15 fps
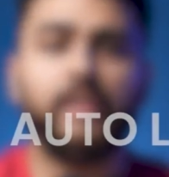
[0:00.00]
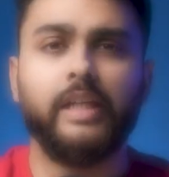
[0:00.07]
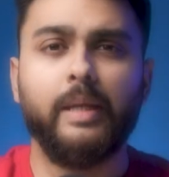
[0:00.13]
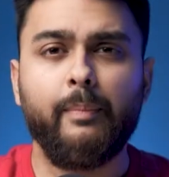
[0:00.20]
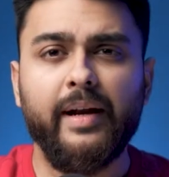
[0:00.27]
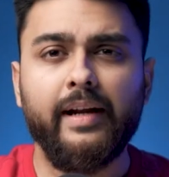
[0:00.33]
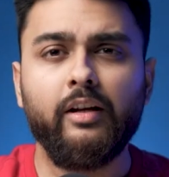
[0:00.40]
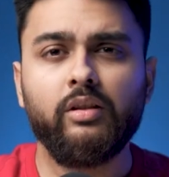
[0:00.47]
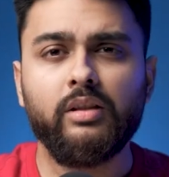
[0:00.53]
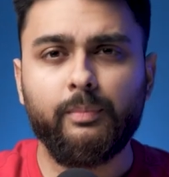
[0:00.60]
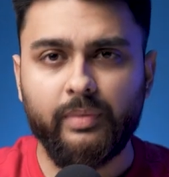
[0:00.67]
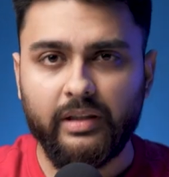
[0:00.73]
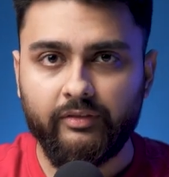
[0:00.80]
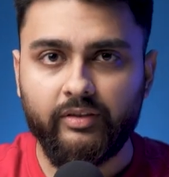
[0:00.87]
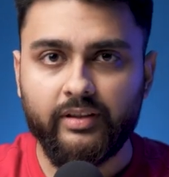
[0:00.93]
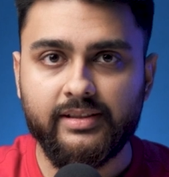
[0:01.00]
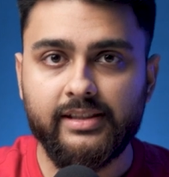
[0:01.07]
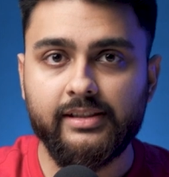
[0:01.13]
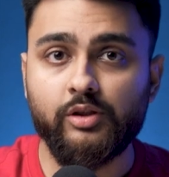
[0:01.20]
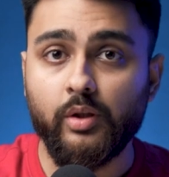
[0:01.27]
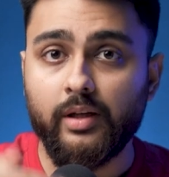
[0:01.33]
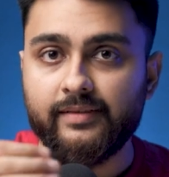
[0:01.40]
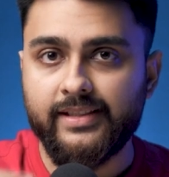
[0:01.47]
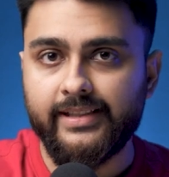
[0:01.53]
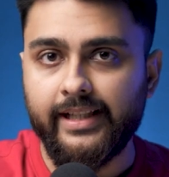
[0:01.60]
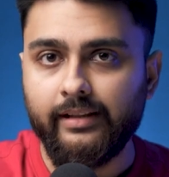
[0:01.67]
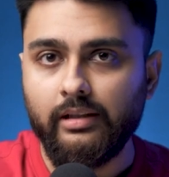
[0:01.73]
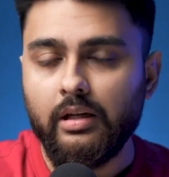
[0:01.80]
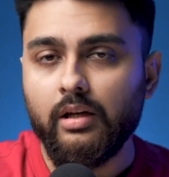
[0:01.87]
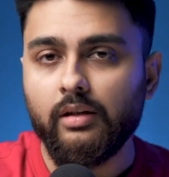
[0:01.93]
Depending on the preferences you have
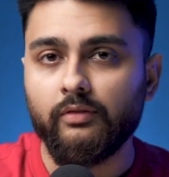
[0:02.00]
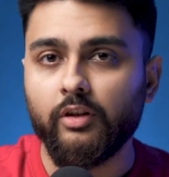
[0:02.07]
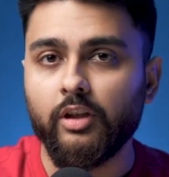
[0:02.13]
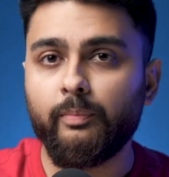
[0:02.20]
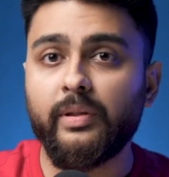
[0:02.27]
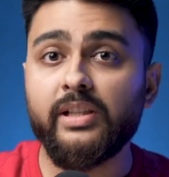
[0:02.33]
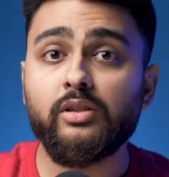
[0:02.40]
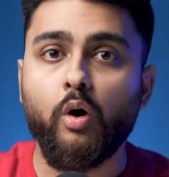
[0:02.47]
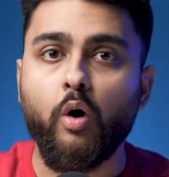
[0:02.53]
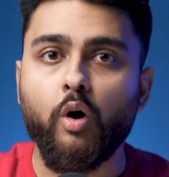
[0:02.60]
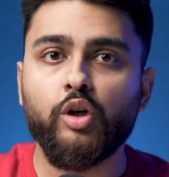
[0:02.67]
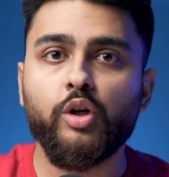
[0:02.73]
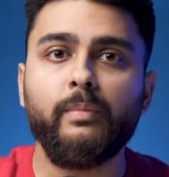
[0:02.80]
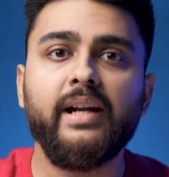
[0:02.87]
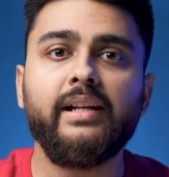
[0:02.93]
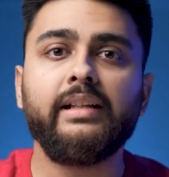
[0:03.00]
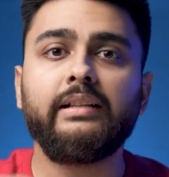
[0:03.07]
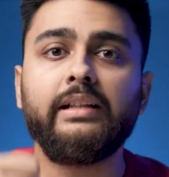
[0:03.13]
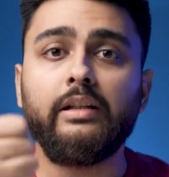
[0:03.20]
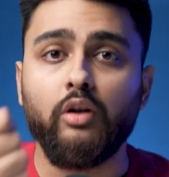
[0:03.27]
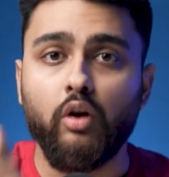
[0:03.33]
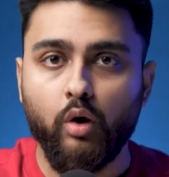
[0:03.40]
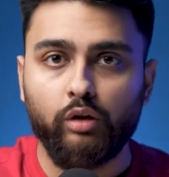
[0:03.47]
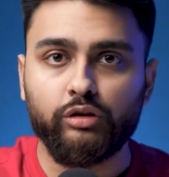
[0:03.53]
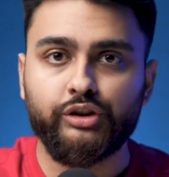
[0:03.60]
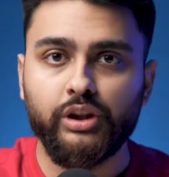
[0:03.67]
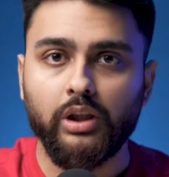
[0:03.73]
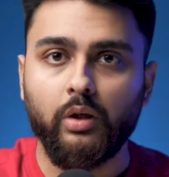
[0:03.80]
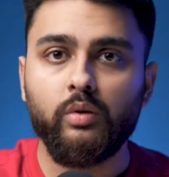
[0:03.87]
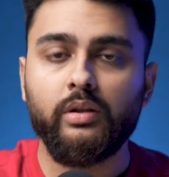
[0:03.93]
set, WordPress automatically
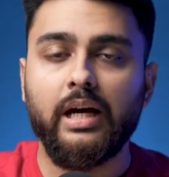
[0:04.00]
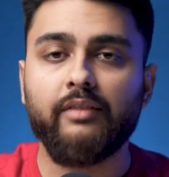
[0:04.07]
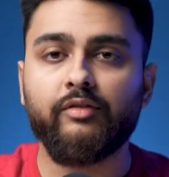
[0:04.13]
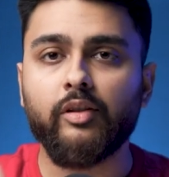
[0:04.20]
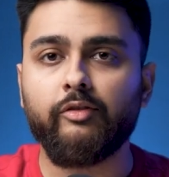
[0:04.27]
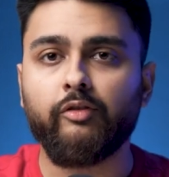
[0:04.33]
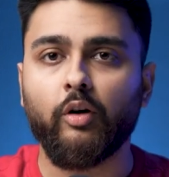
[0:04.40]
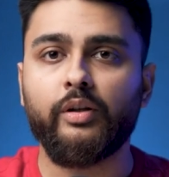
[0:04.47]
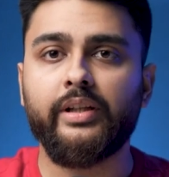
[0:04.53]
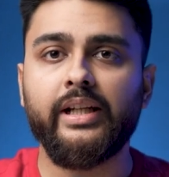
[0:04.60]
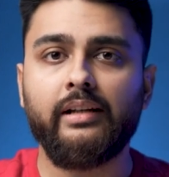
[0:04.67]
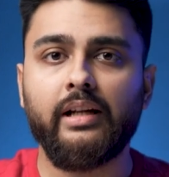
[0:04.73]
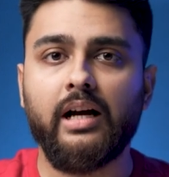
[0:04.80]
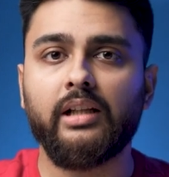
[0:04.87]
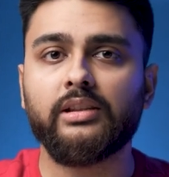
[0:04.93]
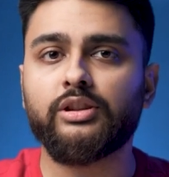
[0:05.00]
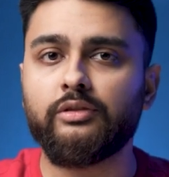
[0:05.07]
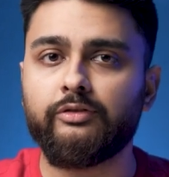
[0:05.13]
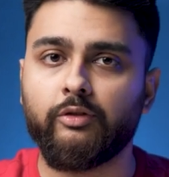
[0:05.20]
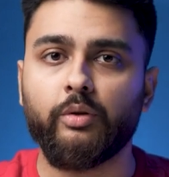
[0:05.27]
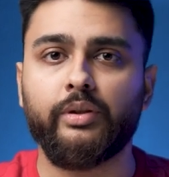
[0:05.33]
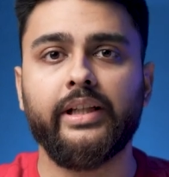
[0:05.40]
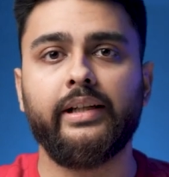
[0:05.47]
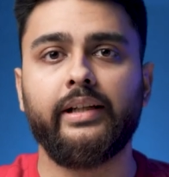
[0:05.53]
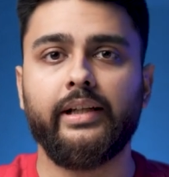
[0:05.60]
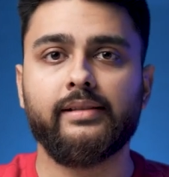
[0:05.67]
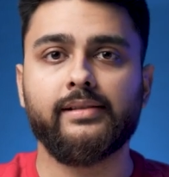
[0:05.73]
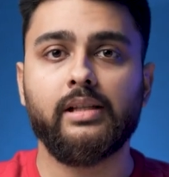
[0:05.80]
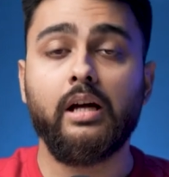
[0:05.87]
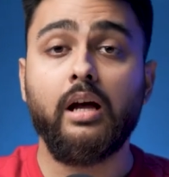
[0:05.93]
logs you out after forty-eight hours to fourteen
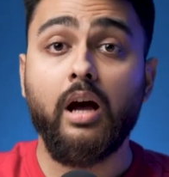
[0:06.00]
days.